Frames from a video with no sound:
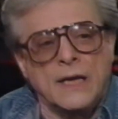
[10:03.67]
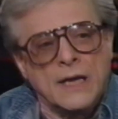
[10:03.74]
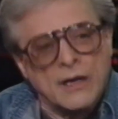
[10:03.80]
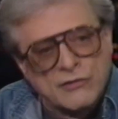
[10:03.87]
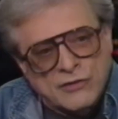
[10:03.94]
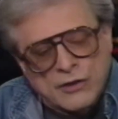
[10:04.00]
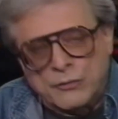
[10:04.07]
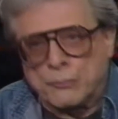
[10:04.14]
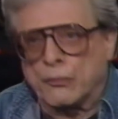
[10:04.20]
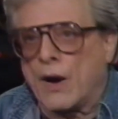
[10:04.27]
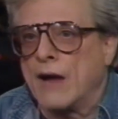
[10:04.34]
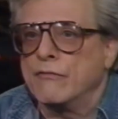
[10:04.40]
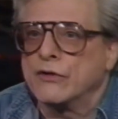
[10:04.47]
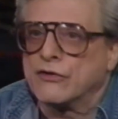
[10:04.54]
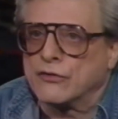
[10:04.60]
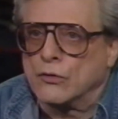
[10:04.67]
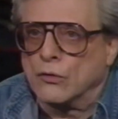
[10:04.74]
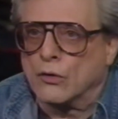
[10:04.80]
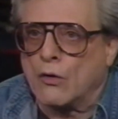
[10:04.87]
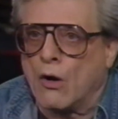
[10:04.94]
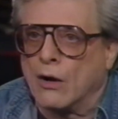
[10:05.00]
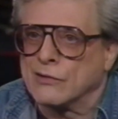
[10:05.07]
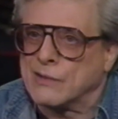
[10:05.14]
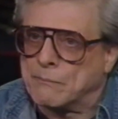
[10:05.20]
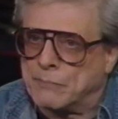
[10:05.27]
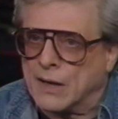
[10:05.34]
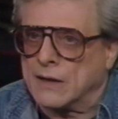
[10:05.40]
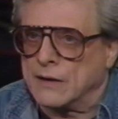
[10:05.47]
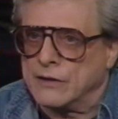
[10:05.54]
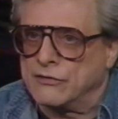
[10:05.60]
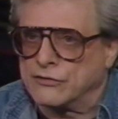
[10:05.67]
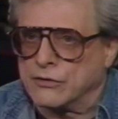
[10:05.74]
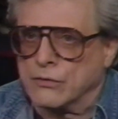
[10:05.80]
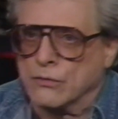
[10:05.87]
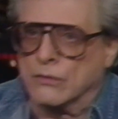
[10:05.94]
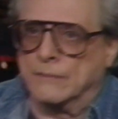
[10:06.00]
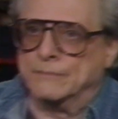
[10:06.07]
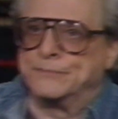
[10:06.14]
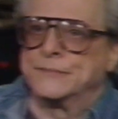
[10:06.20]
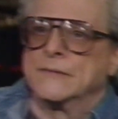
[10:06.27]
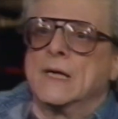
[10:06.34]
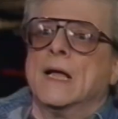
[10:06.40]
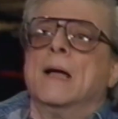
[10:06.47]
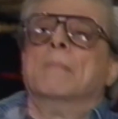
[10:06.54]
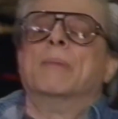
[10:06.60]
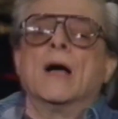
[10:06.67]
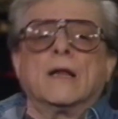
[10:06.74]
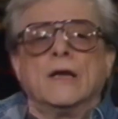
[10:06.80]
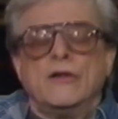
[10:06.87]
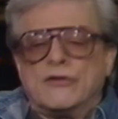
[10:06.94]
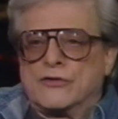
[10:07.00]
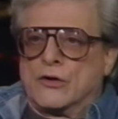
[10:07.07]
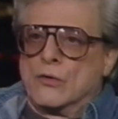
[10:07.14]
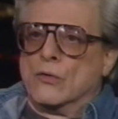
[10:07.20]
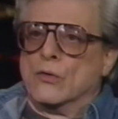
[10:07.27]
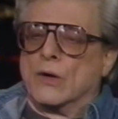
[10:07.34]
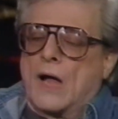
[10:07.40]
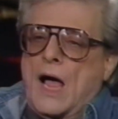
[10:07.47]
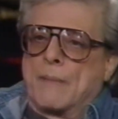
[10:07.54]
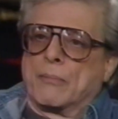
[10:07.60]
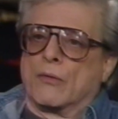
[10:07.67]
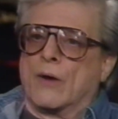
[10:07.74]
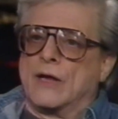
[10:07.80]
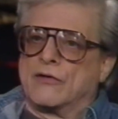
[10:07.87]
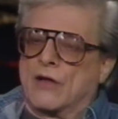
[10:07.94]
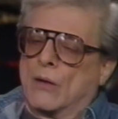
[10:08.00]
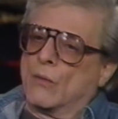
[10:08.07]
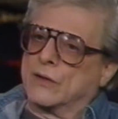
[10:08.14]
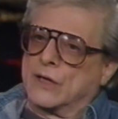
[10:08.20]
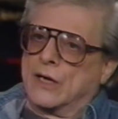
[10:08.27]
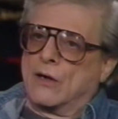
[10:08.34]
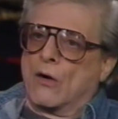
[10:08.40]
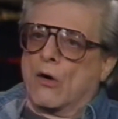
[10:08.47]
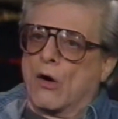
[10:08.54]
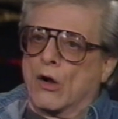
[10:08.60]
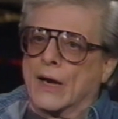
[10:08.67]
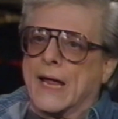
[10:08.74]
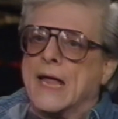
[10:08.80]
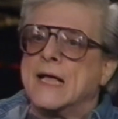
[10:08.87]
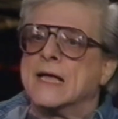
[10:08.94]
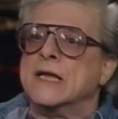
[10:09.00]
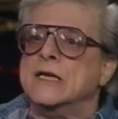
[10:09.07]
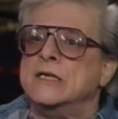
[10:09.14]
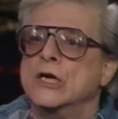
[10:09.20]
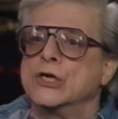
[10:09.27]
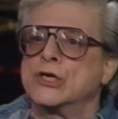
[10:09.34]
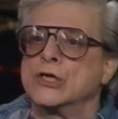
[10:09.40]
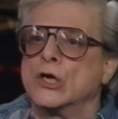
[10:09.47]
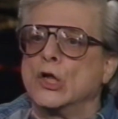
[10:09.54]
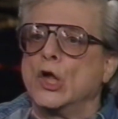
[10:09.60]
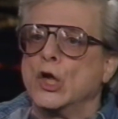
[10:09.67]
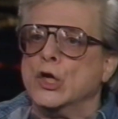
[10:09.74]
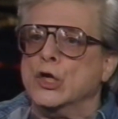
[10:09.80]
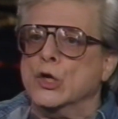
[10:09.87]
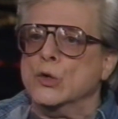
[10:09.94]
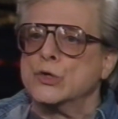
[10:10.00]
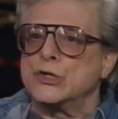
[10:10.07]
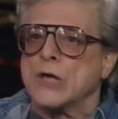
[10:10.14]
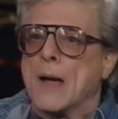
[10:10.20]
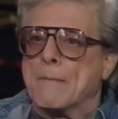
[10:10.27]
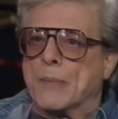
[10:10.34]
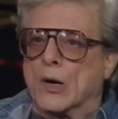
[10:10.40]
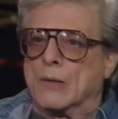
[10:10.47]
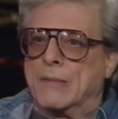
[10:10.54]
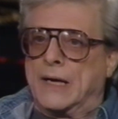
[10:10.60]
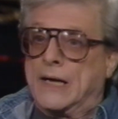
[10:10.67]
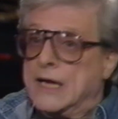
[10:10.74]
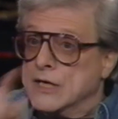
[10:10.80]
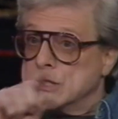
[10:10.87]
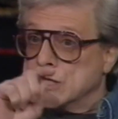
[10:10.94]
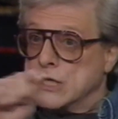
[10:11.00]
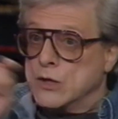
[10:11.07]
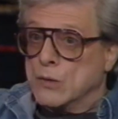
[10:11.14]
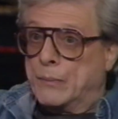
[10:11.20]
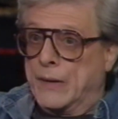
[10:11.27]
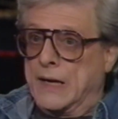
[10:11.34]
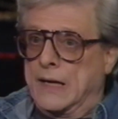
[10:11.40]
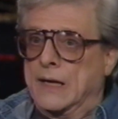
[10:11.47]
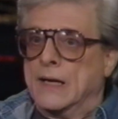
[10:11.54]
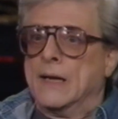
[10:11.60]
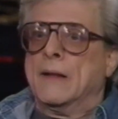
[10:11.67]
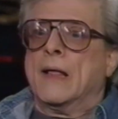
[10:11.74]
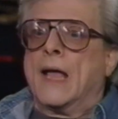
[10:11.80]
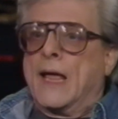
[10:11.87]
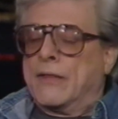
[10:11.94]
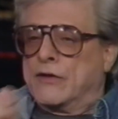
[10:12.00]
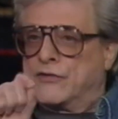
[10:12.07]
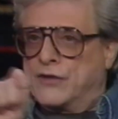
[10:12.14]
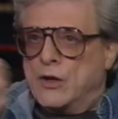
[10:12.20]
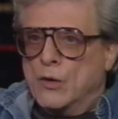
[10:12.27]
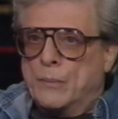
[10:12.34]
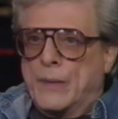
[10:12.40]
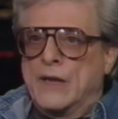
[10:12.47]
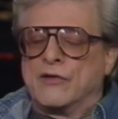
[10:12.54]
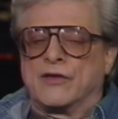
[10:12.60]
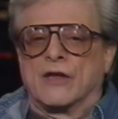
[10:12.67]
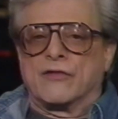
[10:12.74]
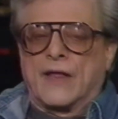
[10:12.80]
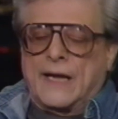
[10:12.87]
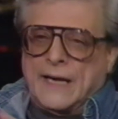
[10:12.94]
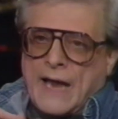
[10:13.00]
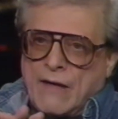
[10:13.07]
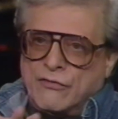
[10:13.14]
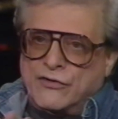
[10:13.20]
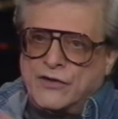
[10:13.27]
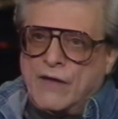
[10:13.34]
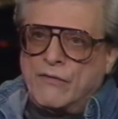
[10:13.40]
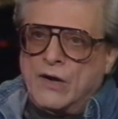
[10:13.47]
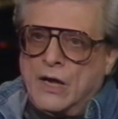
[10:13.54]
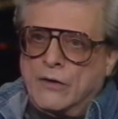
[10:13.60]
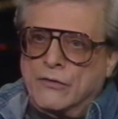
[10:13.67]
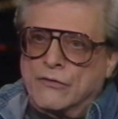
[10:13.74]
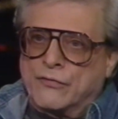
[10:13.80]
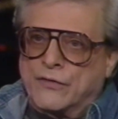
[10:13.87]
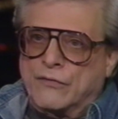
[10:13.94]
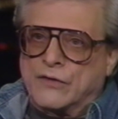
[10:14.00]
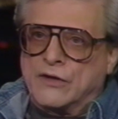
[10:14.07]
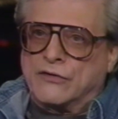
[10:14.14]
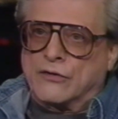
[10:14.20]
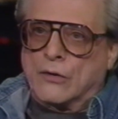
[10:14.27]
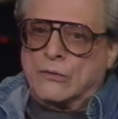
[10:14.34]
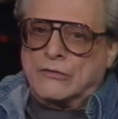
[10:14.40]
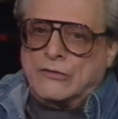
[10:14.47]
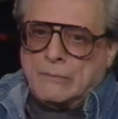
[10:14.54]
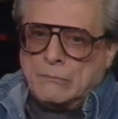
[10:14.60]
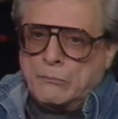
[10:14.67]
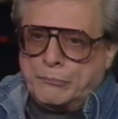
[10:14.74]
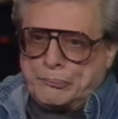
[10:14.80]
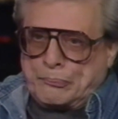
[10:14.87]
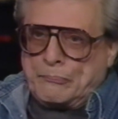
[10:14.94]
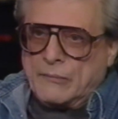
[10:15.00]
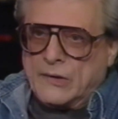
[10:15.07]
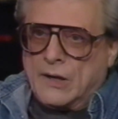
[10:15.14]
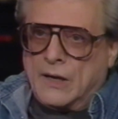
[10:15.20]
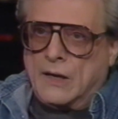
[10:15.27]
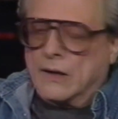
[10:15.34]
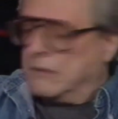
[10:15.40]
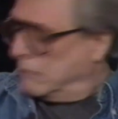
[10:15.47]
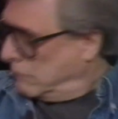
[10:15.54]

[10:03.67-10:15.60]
is this private school called the Buckley School. That's correct. Buckley School operates on what they call a conditional use permit, CUP. Mm -hmm. The CUP says they can have 750 students. Uh,